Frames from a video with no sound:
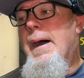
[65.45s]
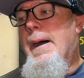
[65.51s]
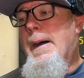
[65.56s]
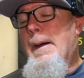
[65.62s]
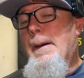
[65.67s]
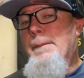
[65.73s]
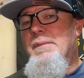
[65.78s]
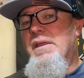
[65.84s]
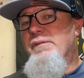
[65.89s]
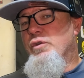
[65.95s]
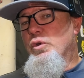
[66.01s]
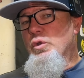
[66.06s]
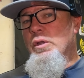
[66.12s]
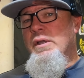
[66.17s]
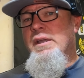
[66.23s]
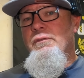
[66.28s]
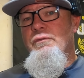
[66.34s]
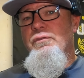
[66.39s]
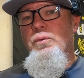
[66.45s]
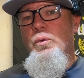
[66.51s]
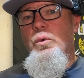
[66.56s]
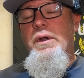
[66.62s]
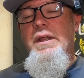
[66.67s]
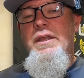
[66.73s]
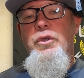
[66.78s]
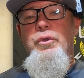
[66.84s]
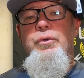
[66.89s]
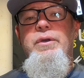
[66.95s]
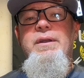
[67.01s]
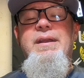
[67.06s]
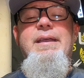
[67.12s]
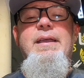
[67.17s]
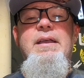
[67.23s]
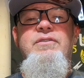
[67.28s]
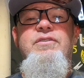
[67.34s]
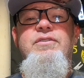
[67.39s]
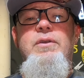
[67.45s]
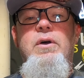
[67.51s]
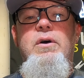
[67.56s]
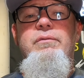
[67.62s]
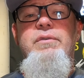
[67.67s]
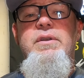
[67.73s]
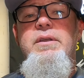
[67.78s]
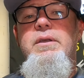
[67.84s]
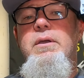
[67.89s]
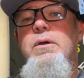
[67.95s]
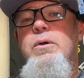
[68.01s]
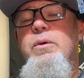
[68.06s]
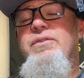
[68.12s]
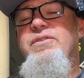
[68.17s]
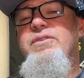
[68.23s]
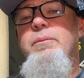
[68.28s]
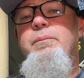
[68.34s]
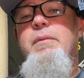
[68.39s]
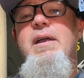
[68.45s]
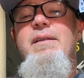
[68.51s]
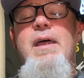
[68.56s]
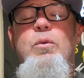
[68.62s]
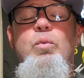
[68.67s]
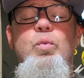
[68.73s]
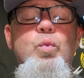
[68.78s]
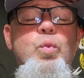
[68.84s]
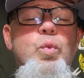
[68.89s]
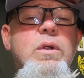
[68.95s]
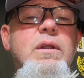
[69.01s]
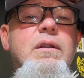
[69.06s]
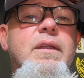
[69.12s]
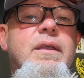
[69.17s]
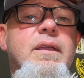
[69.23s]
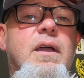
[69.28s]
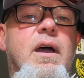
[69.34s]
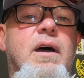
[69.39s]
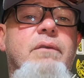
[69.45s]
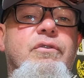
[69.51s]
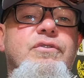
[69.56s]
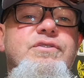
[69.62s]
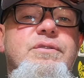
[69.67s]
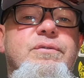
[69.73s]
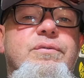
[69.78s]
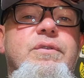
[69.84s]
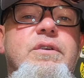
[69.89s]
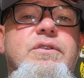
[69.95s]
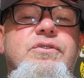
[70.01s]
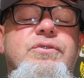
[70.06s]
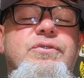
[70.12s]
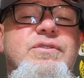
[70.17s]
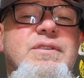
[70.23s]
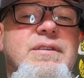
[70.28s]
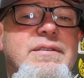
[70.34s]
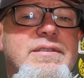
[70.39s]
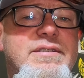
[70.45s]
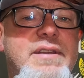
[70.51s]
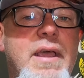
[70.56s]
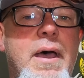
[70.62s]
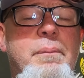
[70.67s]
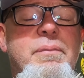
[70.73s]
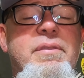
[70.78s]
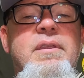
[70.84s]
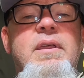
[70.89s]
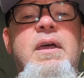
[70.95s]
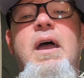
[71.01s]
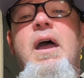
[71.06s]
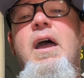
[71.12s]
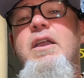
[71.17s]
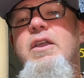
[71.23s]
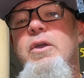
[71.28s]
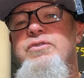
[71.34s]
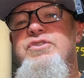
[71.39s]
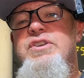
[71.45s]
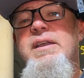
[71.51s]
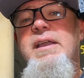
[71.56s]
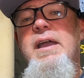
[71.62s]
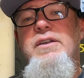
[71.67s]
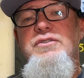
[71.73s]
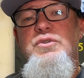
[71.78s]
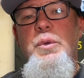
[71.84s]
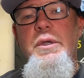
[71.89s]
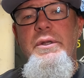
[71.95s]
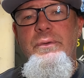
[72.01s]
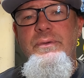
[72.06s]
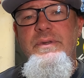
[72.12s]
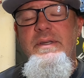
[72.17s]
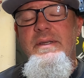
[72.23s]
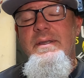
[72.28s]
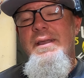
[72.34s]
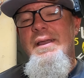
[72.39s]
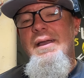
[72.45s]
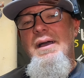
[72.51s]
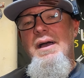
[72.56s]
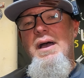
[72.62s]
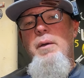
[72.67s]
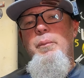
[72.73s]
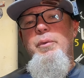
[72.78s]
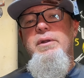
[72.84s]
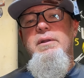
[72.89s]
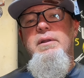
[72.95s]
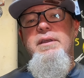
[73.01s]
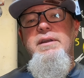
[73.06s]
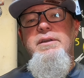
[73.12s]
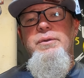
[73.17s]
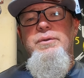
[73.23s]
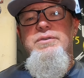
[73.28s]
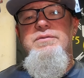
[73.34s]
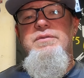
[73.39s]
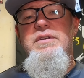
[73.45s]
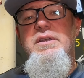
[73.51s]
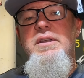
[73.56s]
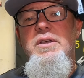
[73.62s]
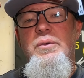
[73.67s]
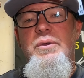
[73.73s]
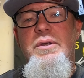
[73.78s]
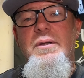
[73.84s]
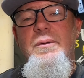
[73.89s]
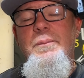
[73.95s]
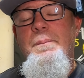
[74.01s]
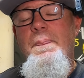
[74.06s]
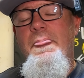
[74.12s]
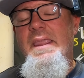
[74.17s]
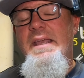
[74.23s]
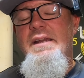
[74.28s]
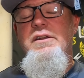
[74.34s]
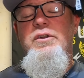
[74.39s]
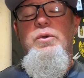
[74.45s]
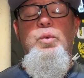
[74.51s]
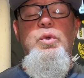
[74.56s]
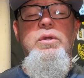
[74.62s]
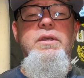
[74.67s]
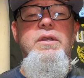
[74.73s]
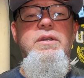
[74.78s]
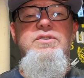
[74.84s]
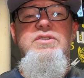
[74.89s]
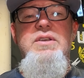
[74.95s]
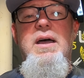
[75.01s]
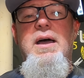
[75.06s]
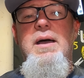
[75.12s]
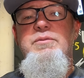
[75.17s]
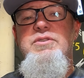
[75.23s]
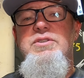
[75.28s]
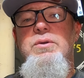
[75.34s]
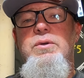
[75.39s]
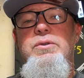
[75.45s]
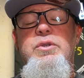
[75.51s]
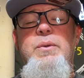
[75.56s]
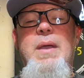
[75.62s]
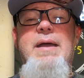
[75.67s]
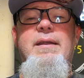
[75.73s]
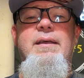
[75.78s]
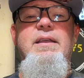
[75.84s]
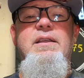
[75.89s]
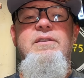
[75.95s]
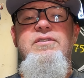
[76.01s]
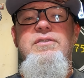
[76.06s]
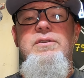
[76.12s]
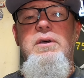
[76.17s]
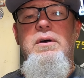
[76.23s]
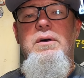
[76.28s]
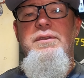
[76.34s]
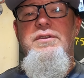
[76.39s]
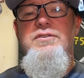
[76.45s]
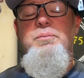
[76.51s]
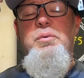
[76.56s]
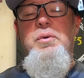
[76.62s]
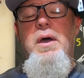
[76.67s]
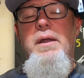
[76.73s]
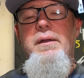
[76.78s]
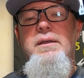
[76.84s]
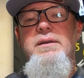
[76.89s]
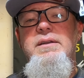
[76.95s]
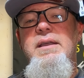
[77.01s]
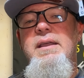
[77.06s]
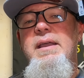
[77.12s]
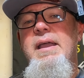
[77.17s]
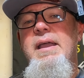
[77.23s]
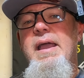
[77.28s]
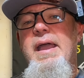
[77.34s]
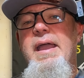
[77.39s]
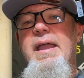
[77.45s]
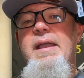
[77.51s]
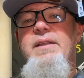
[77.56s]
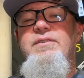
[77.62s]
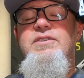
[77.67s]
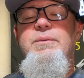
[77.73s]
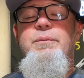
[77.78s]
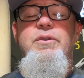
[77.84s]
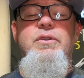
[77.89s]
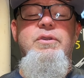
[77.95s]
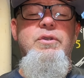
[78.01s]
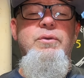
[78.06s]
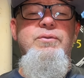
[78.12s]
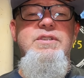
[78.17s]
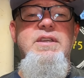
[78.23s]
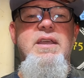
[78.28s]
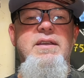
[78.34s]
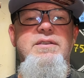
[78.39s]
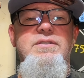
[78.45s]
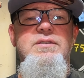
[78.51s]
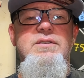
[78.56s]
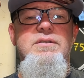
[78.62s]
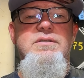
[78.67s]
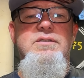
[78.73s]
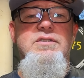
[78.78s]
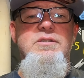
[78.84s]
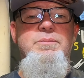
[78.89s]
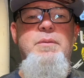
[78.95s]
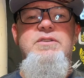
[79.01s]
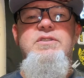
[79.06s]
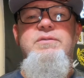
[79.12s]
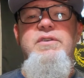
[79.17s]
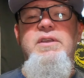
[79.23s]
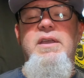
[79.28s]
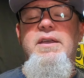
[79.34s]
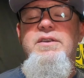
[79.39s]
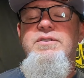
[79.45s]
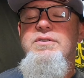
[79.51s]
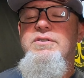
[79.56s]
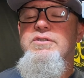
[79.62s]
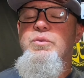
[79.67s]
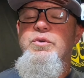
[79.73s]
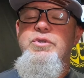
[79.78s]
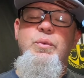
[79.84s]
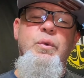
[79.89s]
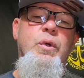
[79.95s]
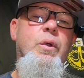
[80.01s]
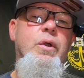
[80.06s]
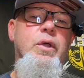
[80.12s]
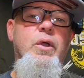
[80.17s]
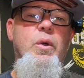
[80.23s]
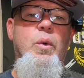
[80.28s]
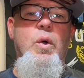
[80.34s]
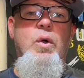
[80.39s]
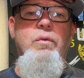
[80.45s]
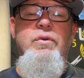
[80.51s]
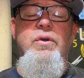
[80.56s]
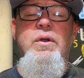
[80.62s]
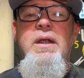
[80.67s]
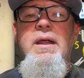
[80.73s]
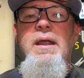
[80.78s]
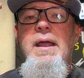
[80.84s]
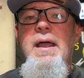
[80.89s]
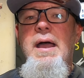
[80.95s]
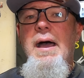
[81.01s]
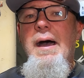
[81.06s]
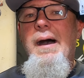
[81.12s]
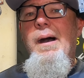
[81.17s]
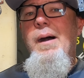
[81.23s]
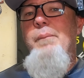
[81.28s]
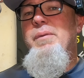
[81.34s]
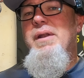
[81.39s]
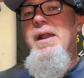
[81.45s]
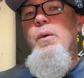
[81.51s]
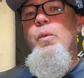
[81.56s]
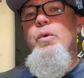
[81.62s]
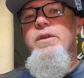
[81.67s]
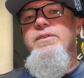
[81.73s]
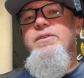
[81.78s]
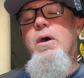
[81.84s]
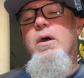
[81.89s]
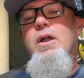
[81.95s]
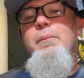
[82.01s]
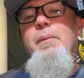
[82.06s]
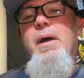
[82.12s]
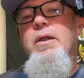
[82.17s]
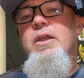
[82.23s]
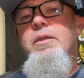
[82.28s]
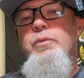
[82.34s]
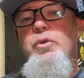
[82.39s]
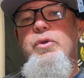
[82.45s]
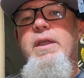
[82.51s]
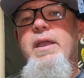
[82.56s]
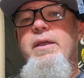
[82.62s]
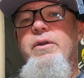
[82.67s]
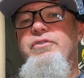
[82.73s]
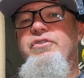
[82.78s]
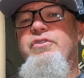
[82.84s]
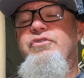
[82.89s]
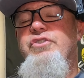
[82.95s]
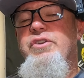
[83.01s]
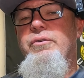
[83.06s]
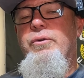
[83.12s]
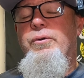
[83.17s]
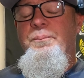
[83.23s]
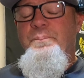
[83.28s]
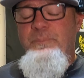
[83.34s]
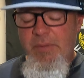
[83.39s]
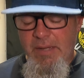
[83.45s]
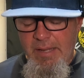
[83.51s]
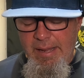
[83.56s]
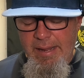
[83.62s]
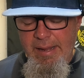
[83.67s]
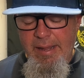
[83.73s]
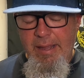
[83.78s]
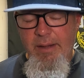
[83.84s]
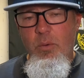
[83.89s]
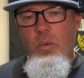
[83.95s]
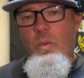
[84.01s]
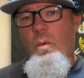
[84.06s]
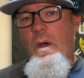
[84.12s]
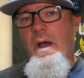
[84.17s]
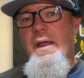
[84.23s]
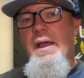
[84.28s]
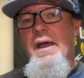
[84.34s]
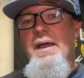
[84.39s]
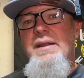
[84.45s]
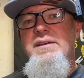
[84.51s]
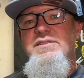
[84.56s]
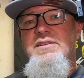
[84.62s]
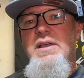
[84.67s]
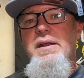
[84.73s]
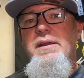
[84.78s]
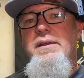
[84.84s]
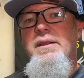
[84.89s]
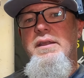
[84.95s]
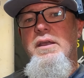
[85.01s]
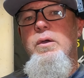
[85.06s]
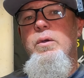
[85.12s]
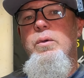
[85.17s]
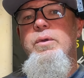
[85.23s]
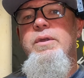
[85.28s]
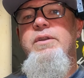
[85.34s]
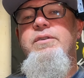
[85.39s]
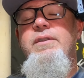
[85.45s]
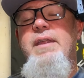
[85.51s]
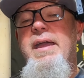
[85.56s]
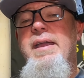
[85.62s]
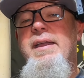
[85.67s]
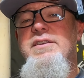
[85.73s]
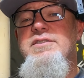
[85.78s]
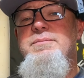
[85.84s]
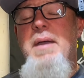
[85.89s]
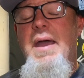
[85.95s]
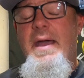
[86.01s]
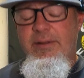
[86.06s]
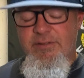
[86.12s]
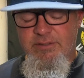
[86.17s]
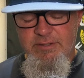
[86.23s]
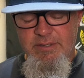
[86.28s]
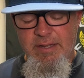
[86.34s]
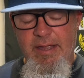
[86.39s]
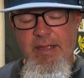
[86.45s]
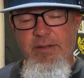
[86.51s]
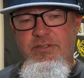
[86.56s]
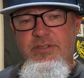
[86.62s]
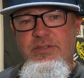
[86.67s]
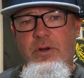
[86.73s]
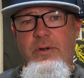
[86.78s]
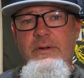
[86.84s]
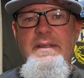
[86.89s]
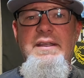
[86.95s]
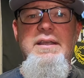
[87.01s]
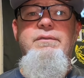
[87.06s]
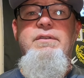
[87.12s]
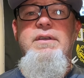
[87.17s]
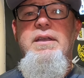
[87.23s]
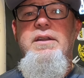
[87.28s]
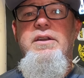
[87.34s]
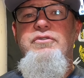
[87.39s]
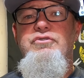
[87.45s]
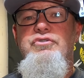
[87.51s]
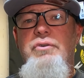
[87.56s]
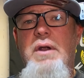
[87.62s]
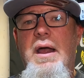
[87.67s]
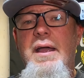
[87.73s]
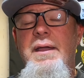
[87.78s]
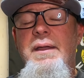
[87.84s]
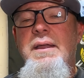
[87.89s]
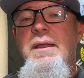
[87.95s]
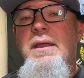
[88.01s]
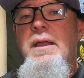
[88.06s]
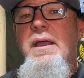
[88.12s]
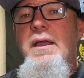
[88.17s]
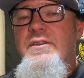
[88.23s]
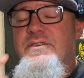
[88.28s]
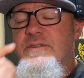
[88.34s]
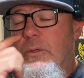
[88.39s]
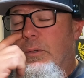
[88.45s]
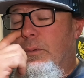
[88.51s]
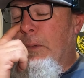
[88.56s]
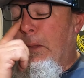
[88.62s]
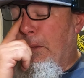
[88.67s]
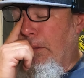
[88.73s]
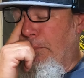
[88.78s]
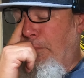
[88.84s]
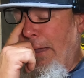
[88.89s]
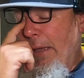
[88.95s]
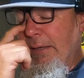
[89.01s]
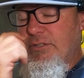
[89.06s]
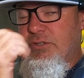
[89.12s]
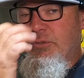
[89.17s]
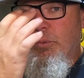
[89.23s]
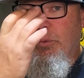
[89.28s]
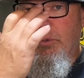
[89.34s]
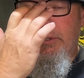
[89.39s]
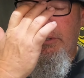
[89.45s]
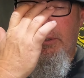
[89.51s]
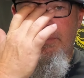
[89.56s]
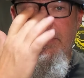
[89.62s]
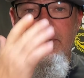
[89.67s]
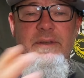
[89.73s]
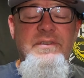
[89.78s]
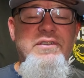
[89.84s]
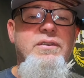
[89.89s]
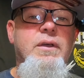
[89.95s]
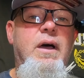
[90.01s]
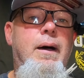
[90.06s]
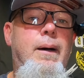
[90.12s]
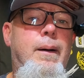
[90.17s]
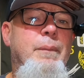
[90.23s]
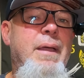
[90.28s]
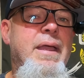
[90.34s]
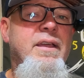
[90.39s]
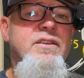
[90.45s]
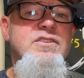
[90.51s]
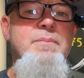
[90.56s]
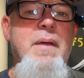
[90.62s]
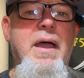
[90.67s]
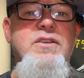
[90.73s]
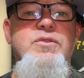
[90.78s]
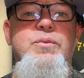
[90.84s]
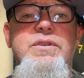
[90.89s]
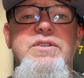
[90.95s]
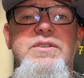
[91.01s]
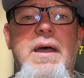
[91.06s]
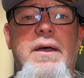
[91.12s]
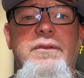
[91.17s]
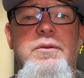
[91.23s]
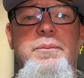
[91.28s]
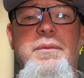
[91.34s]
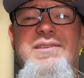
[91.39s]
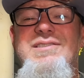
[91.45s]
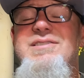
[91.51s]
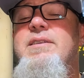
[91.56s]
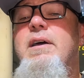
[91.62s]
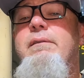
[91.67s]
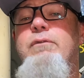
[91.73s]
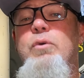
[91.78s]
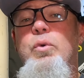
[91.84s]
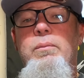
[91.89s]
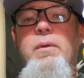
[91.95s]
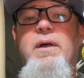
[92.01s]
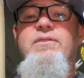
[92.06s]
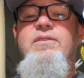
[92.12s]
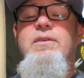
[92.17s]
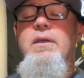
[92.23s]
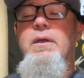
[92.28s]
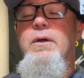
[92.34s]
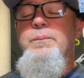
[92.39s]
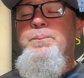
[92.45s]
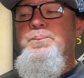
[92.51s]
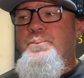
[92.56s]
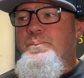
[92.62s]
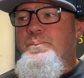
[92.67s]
If you're looking for a good install video and somebody that really covers the features in depth, go check out Tweedledee. I'll put a link to his video here. He did a really good job showing you how to install this product and some of the use cases and specifications, which we're going to go over. But I want to talk about communicators in general and why I decided to go to the ASMAX and start giving it a try. So the backstory on this, ASMAX reached out to me several months ago.